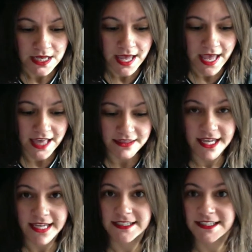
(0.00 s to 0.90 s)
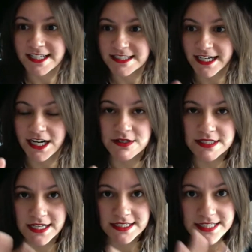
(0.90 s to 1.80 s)
and then, yes, like I was
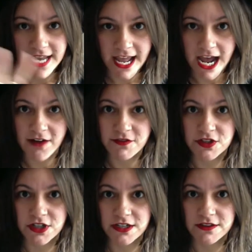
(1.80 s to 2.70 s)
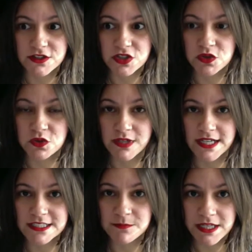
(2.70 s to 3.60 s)
saying, stay after the two
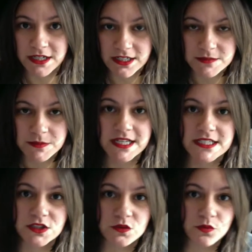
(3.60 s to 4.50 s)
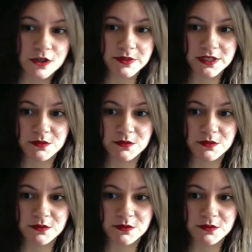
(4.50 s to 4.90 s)
guest speakers because you will be